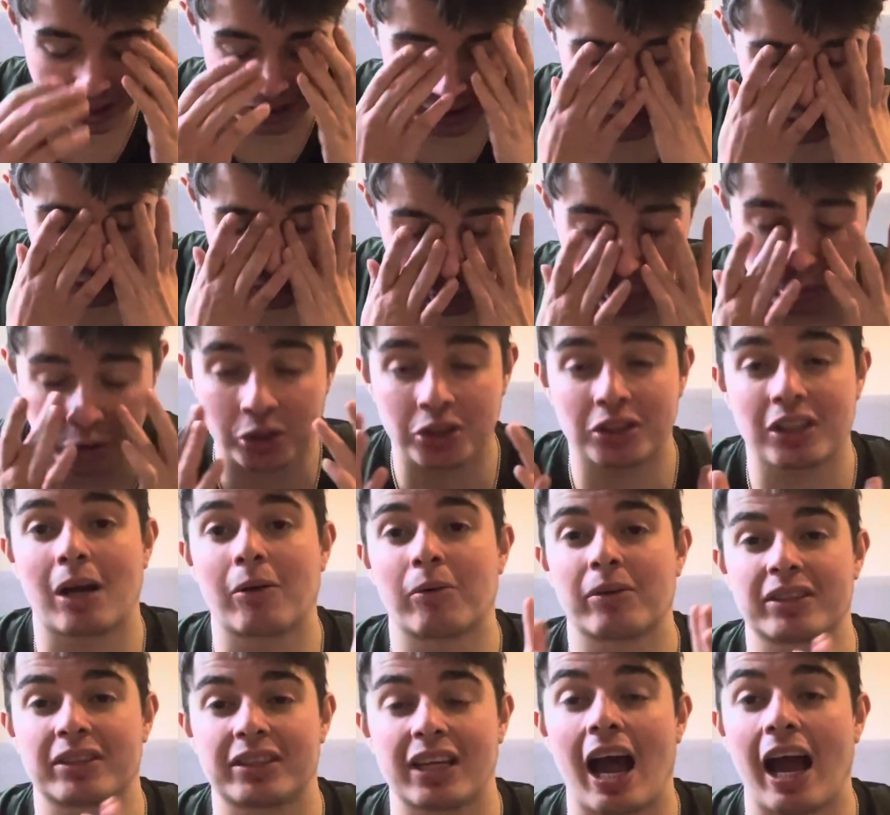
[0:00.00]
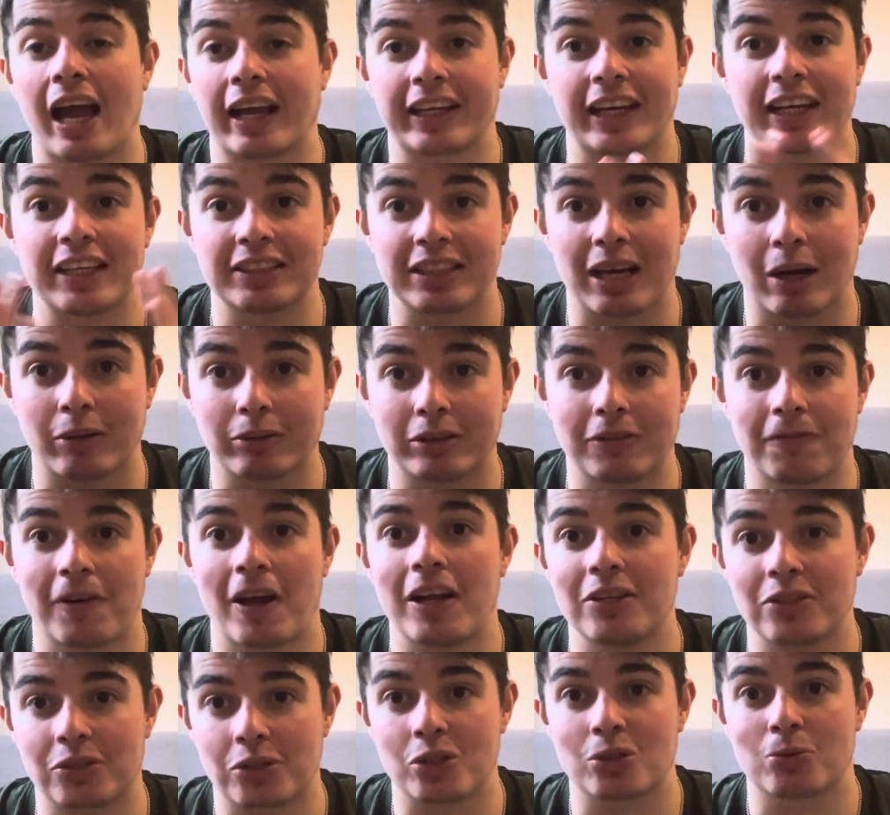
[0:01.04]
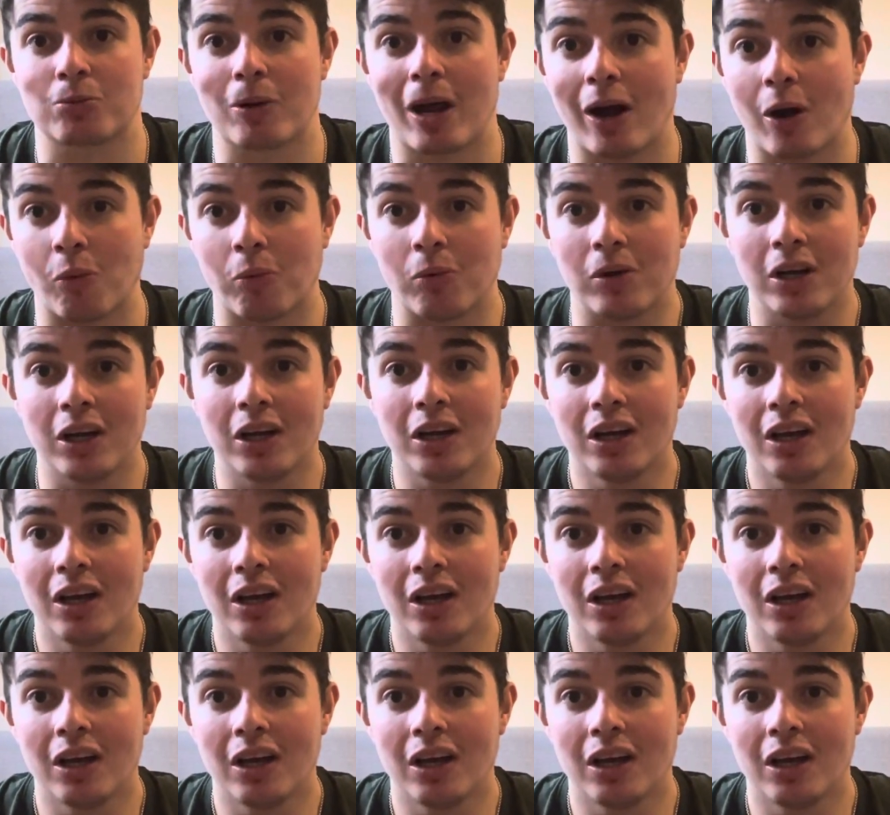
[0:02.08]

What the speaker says: It's not just our attack, it's our defence as well.